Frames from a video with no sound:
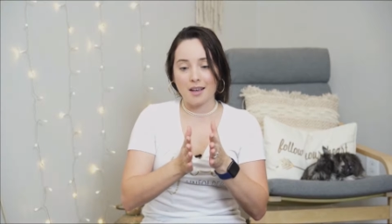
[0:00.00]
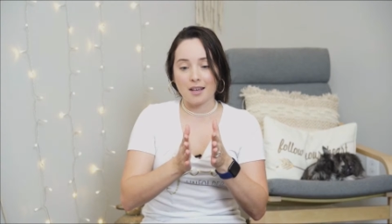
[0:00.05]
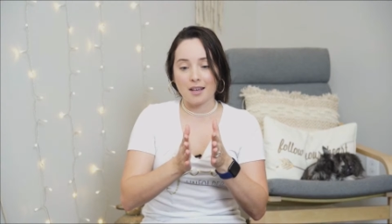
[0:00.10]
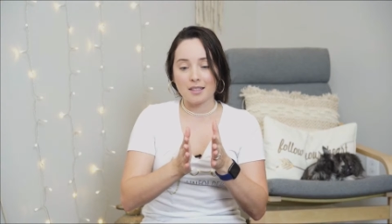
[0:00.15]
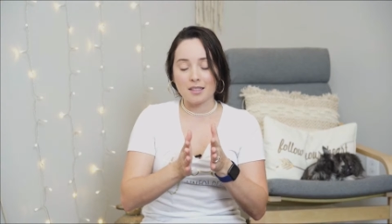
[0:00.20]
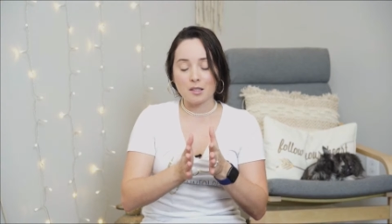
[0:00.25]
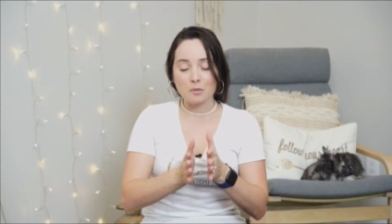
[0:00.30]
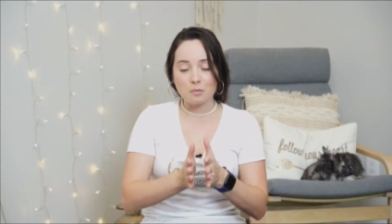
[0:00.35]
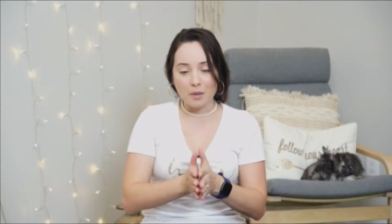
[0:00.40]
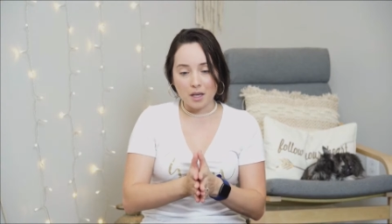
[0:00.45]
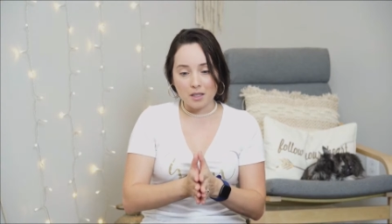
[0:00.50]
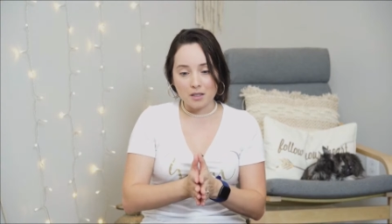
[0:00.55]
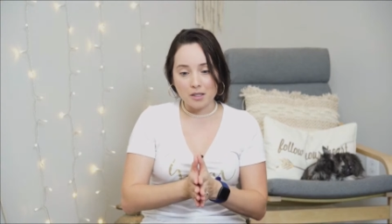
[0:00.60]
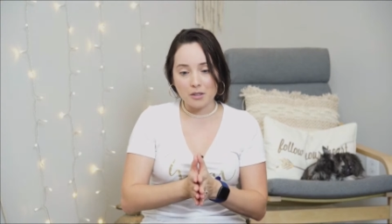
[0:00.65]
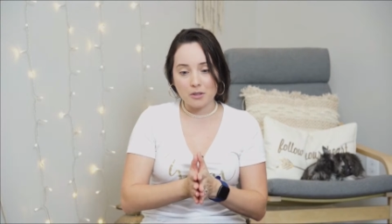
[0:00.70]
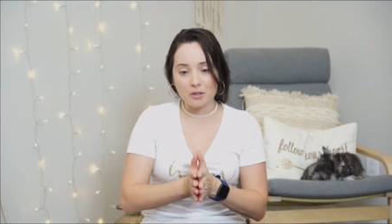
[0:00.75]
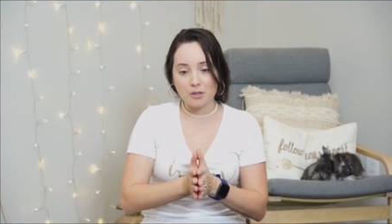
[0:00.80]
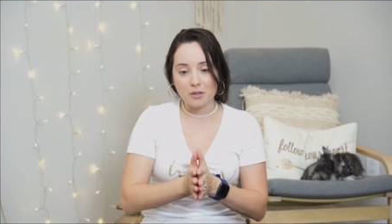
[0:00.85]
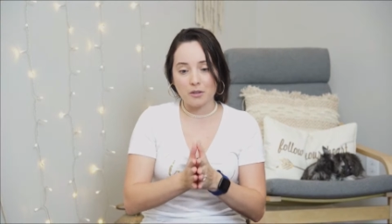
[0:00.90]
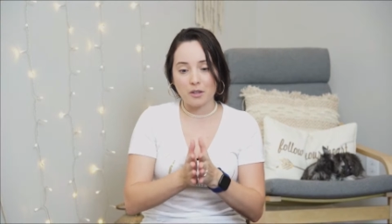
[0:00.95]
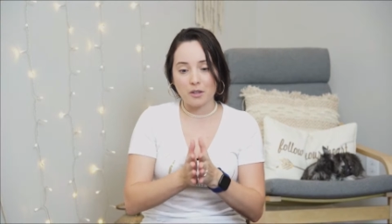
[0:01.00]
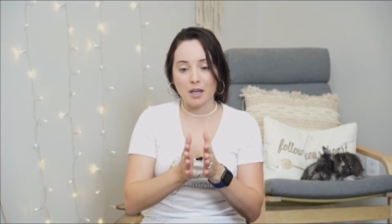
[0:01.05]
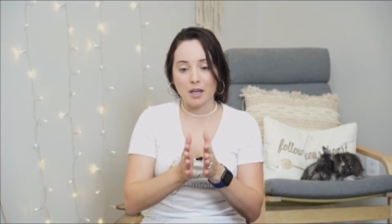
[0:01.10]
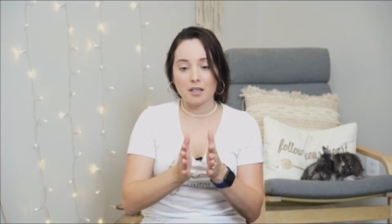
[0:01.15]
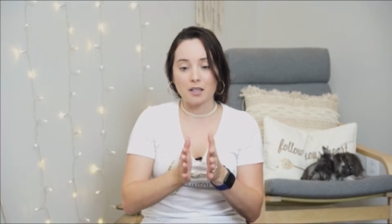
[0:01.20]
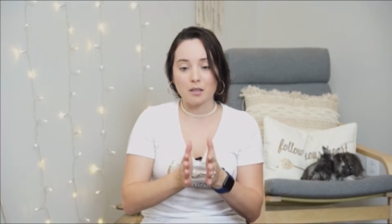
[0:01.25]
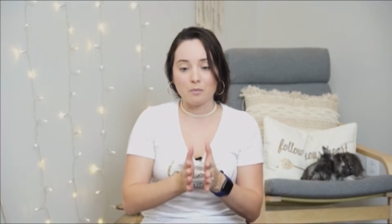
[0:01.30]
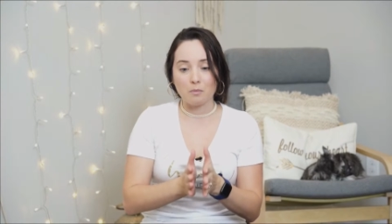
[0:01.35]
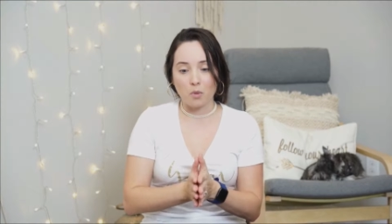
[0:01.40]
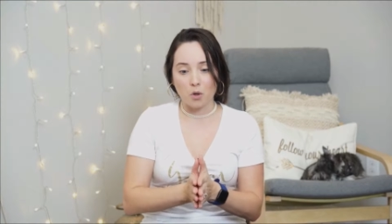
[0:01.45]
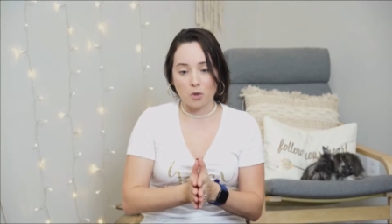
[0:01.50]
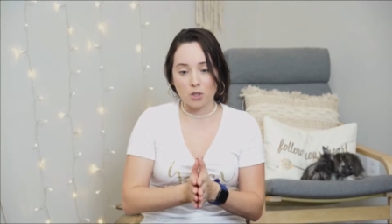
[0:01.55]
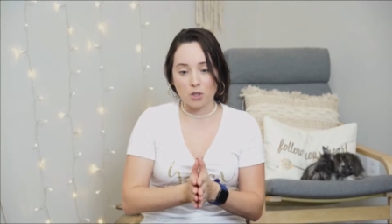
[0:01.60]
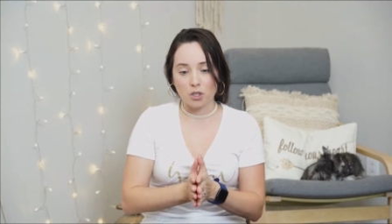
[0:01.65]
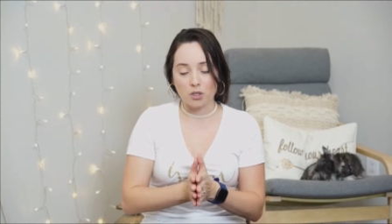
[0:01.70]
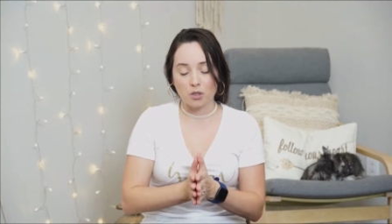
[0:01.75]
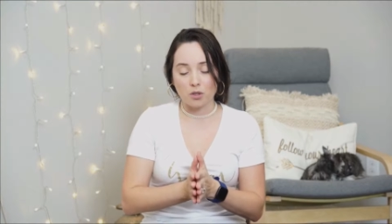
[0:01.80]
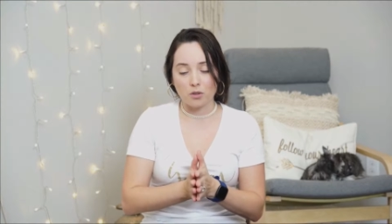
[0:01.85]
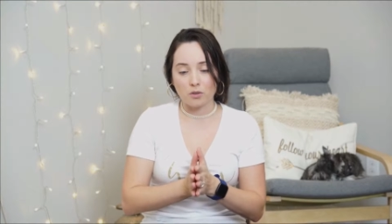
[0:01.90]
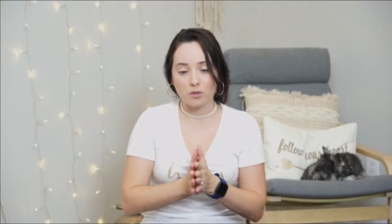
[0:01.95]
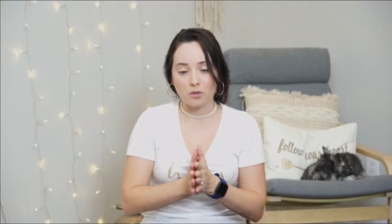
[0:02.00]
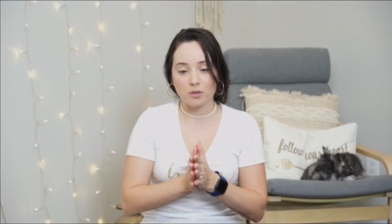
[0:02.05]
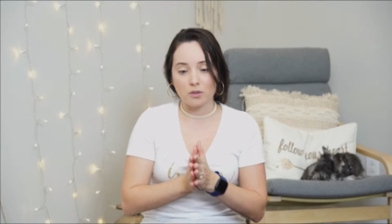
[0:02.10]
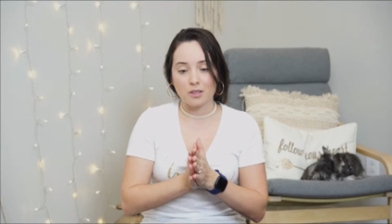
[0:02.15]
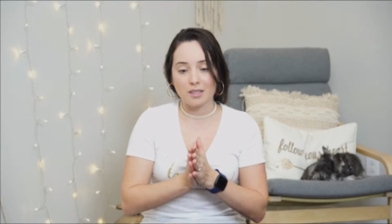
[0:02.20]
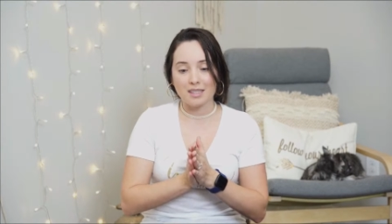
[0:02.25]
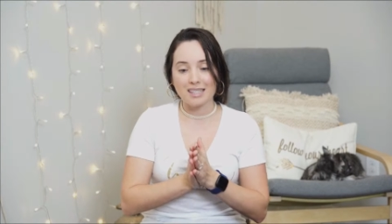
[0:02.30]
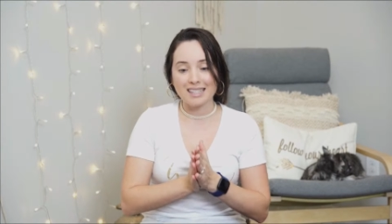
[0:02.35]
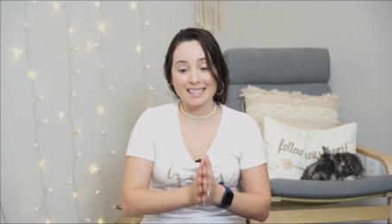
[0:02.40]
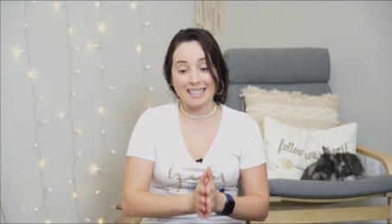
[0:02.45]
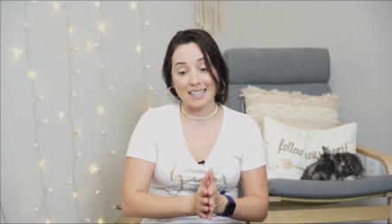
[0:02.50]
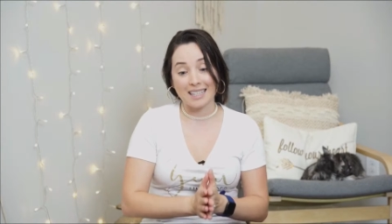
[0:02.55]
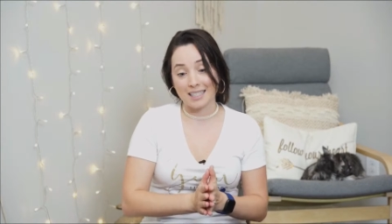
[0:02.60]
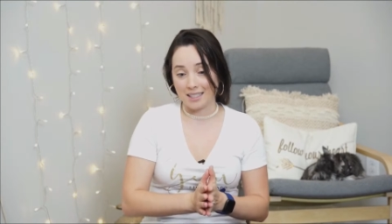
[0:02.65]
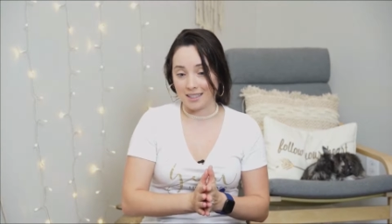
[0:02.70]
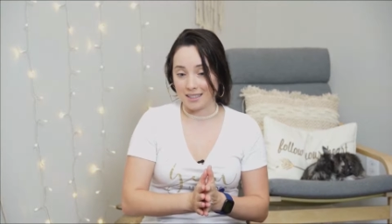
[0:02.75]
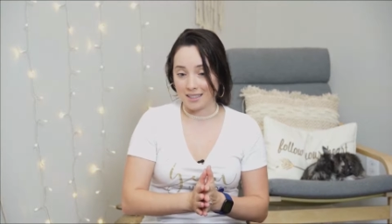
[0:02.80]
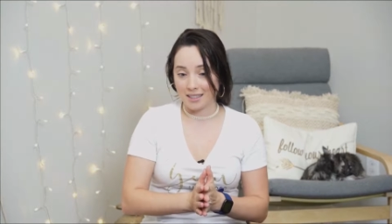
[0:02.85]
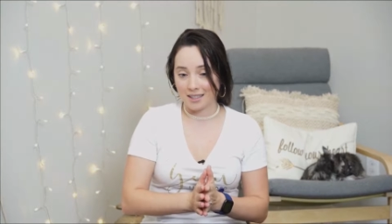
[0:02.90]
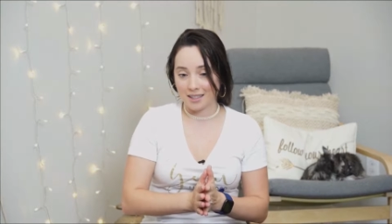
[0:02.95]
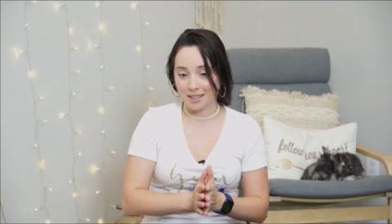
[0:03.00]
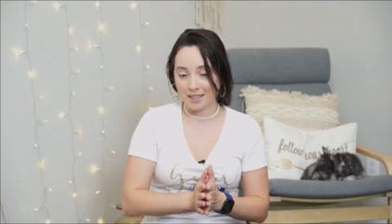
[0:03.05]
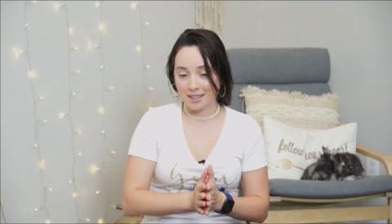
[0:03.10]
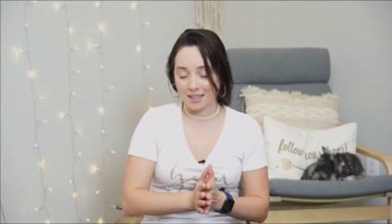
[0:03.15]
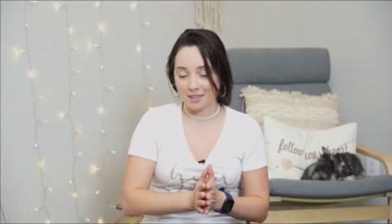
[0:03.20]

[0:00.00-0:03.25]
is mental and emotional steadiness.